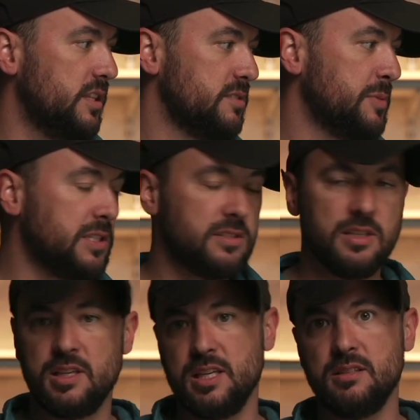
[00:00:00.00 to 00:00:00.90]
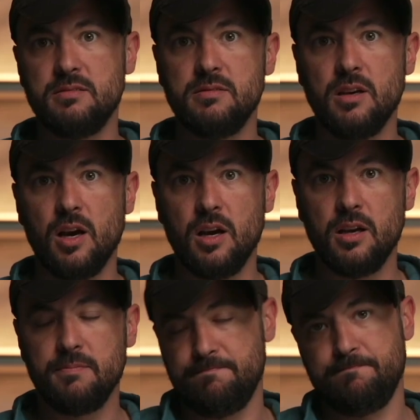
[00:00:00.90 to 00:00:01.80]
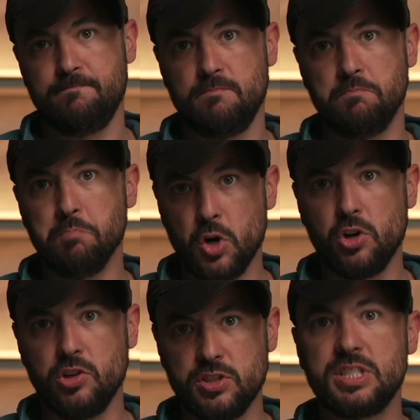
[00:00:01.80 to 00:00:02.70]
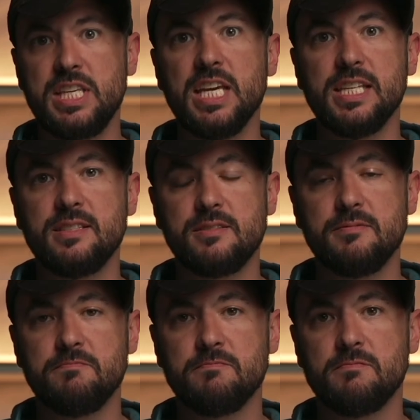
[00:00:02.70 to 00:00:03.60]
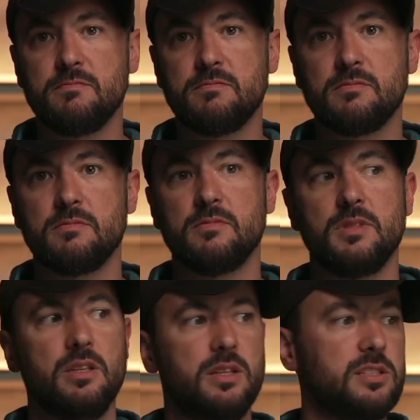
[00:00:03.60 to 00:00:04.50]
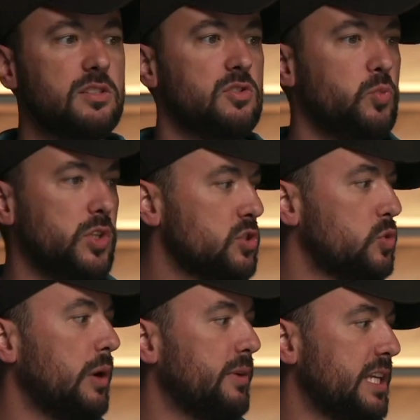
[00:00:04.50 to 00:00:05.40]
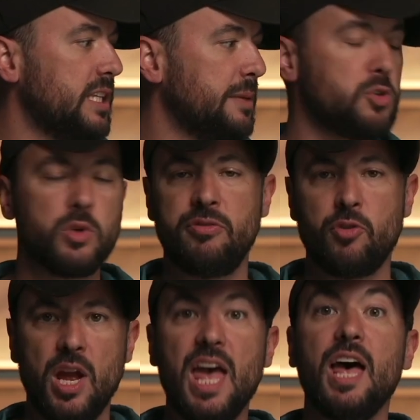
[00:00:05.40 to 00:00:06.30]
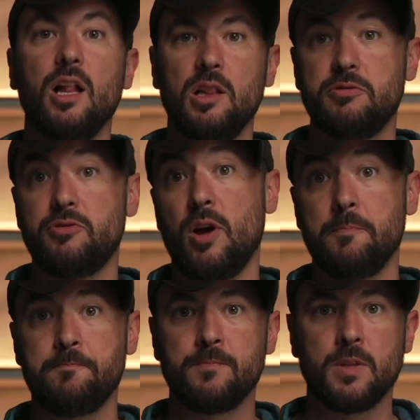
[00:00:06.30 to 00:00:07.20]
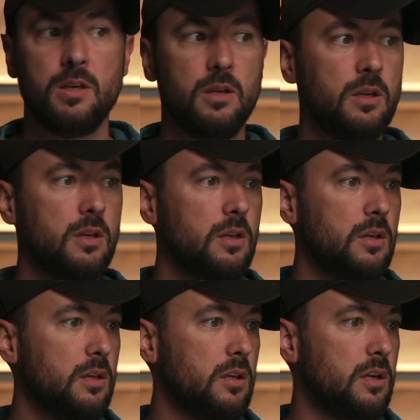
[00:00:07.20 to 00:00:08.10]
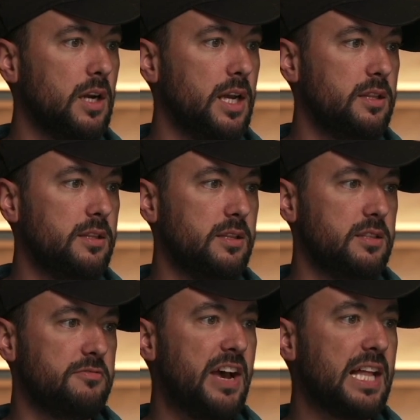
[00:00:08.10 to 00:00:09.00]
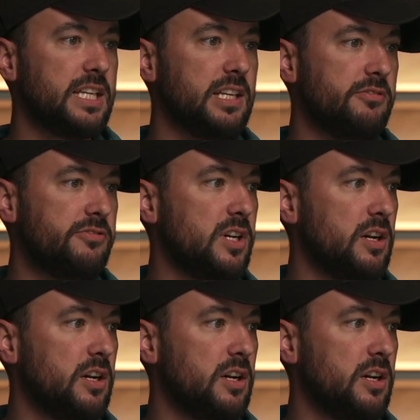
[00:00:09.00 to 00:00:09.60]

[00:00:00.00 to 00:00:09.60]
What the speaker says: means that he murdered his kids. This is where we get the imagery for hell from. All right, the valley of